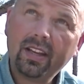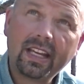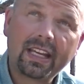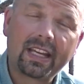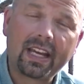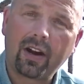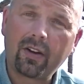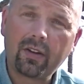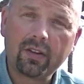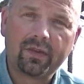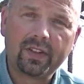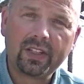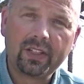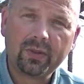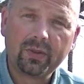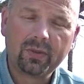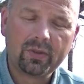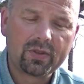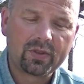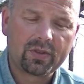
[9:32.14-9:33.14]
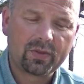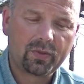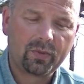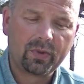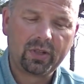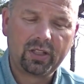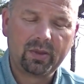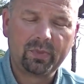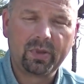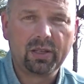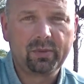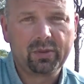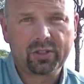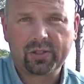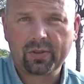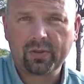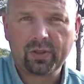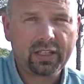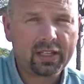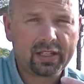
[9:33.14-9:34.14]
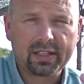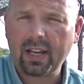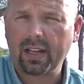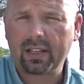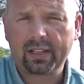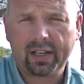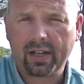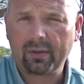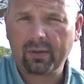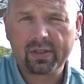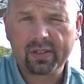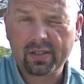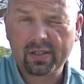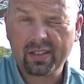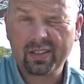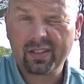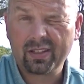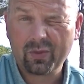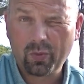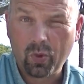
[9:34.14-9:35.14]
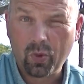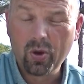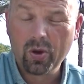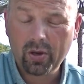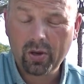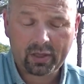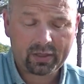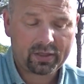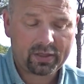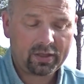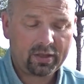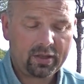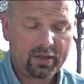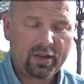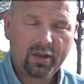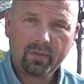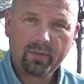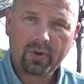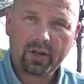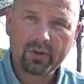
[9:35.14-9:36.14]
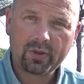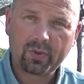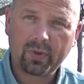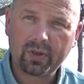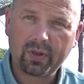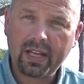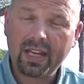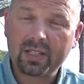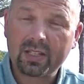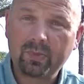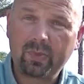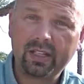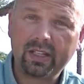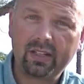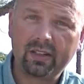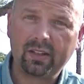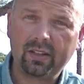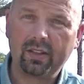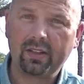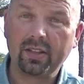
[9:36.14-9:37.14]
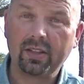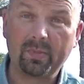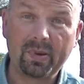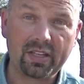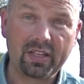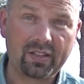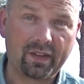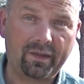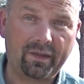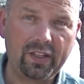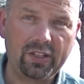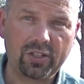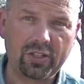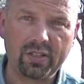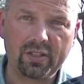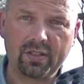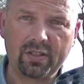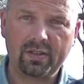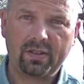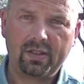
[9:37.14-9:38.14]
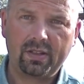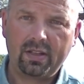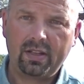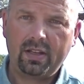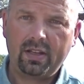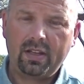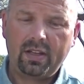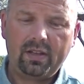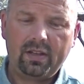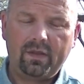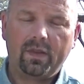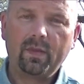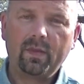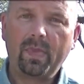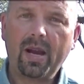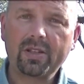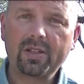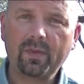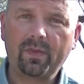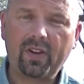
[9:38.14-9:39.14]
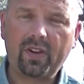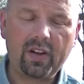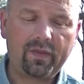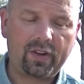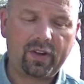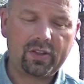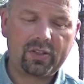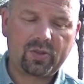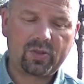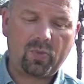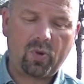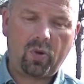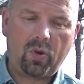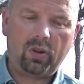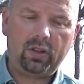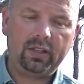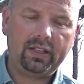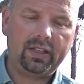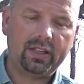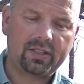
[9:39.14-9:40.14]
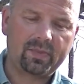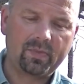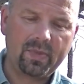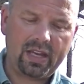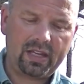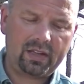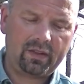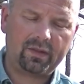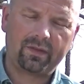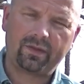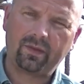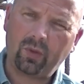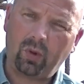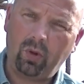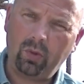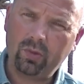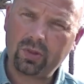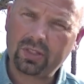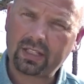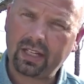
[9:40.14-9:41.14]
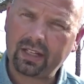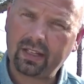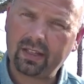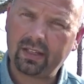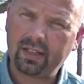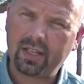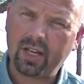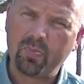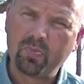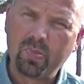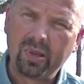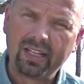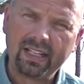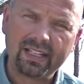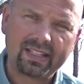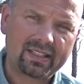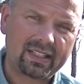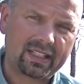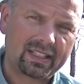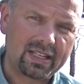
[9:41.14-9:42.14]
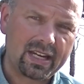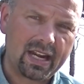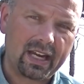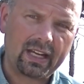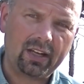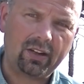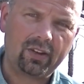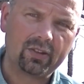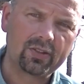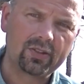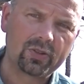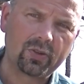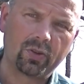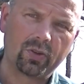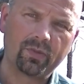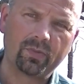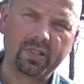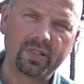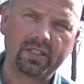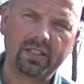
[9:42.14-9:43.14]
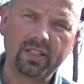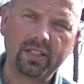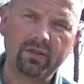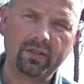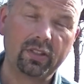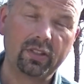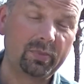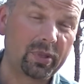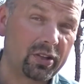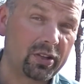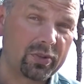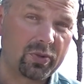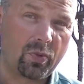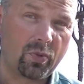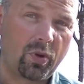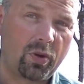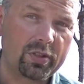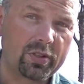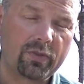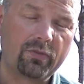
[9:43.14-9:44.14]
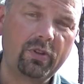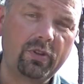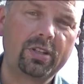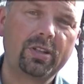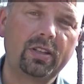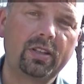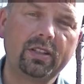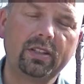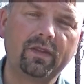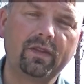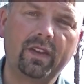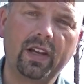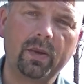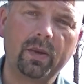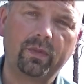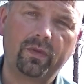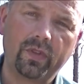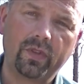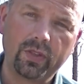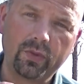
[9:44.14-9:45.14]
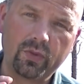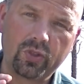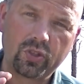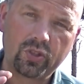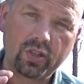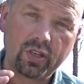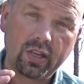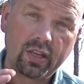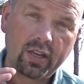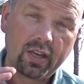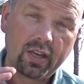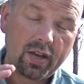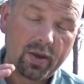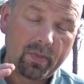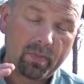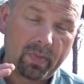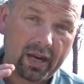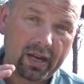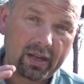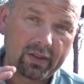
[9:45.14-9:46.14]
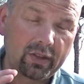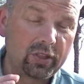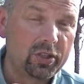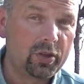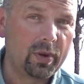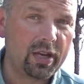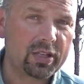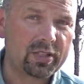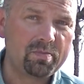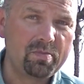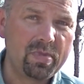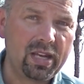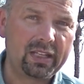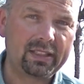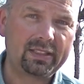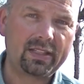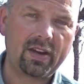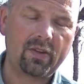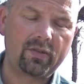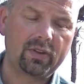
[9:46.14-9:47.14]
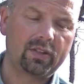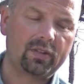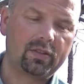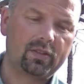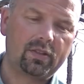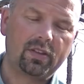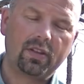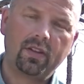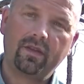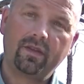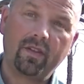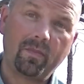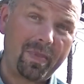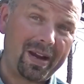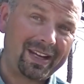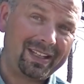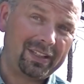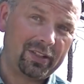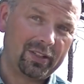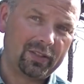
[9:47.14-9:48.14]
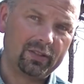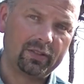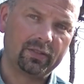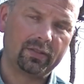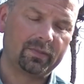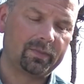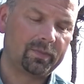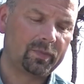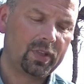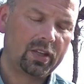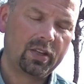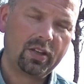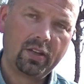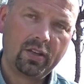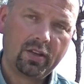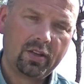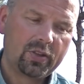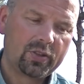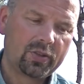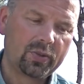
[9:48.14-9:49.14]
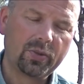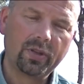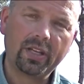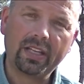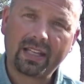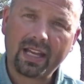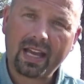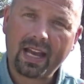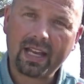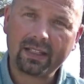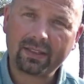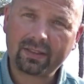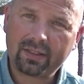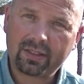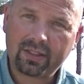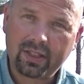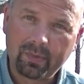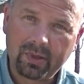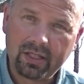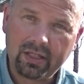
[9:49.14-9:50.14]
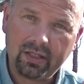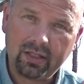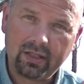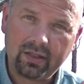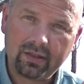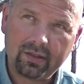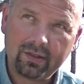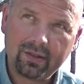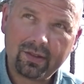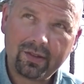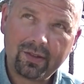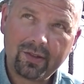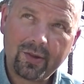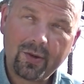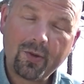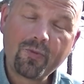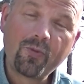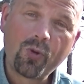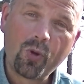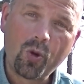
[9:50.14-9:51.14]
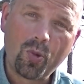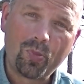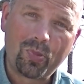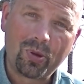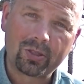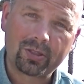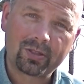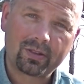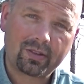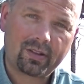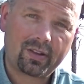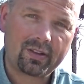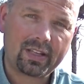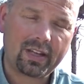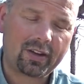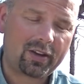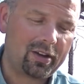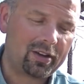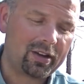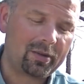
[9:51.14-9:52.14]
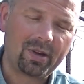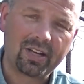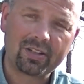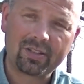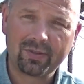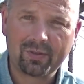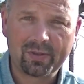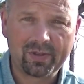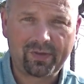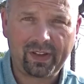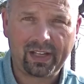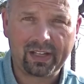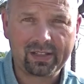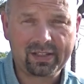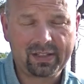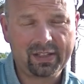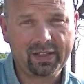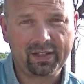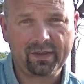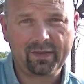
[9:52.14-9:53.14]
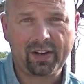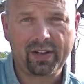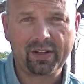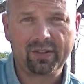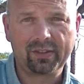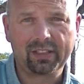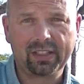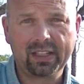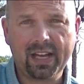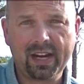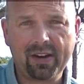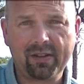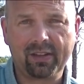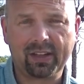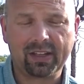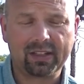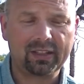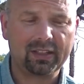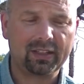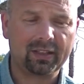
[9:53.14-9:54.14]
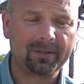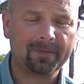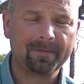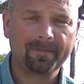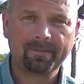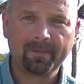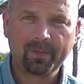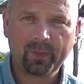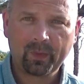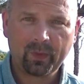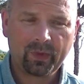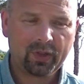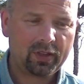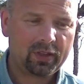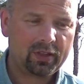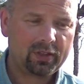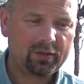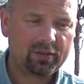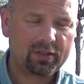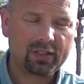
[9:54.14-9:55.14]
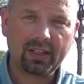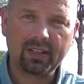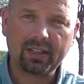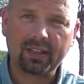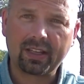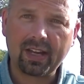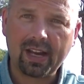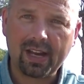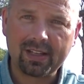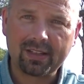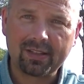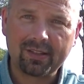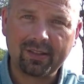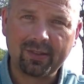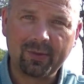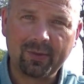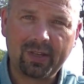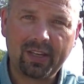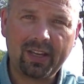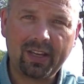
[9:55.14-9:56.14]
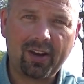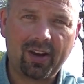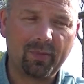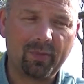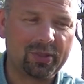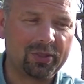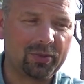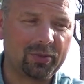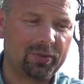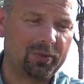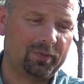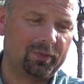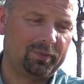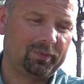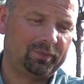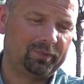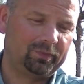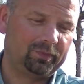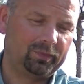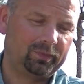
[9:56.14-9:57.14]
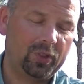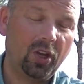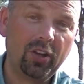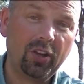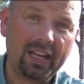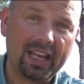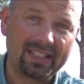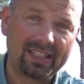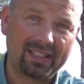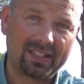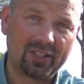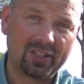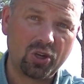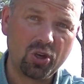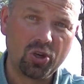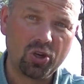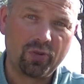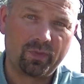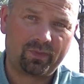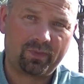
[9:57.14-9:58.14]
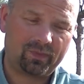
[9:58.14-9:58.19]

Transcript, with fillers: Garrett videos will be able to show you exactly how this thing works, but I just want to explain the basic features. Packs up very, very small. It's made of almost like a, a ballistic nylon sort of material, because it was originally developed for use by the U S military for mine hunting. So it had to be robust, because I can't imagine those fellas taking very good care of their gear, just like the guys in the U K army don't, unless it's a gun.